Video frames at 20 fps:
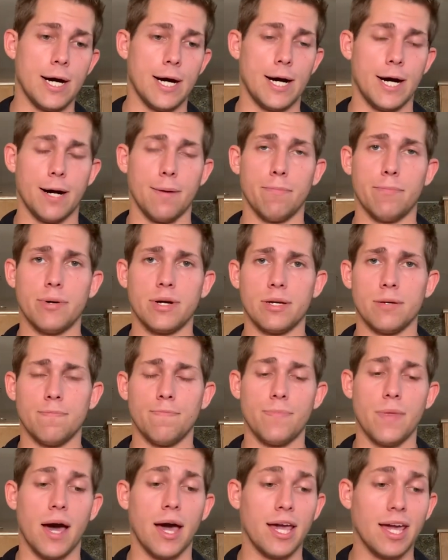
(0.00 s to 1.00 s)

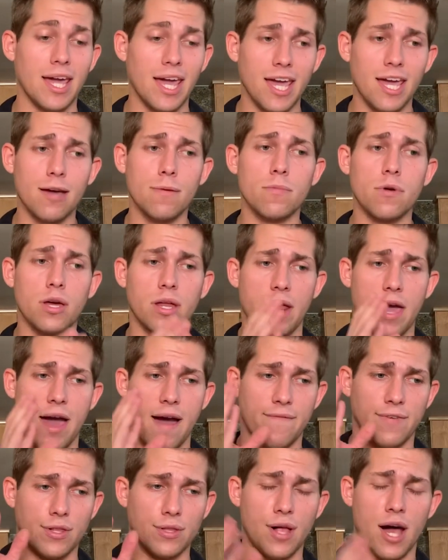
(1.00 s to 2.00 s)
But I am going to
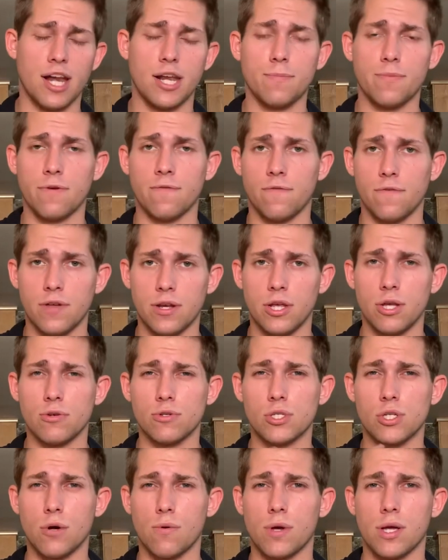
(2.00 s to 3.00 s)
have a lineup of
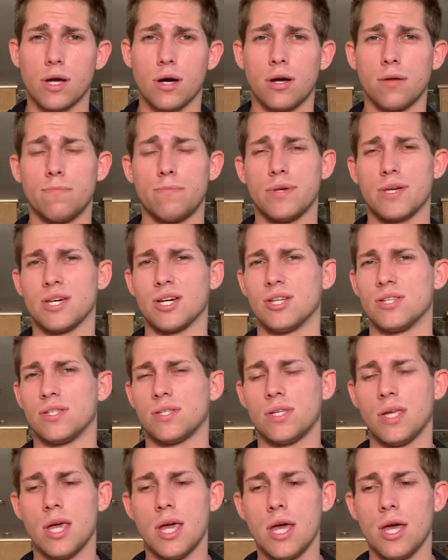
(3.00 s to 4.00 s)
videos going on
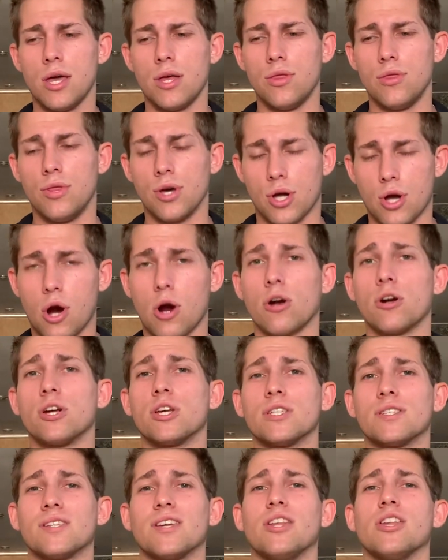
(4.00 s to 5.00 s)
because the
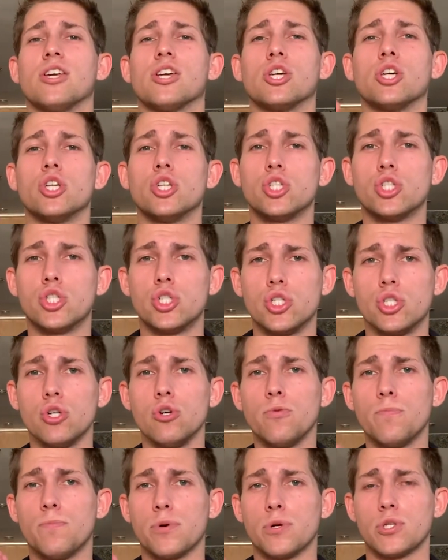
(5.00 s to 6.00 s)
car is getting
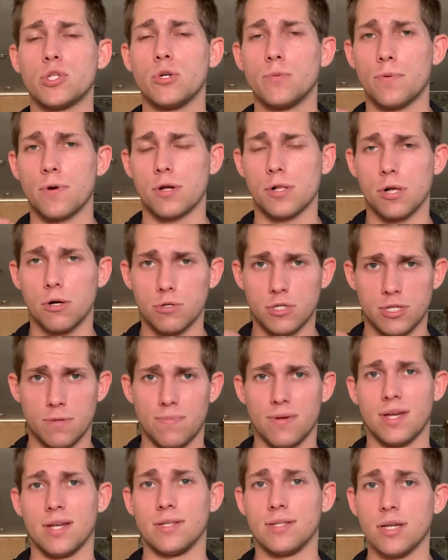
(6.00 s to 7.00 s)
super close to
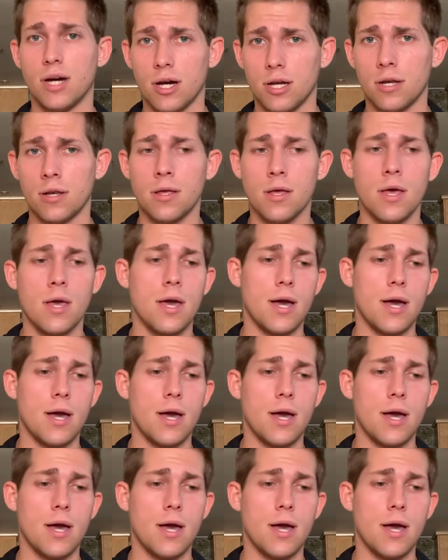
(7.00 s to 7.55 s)
being done.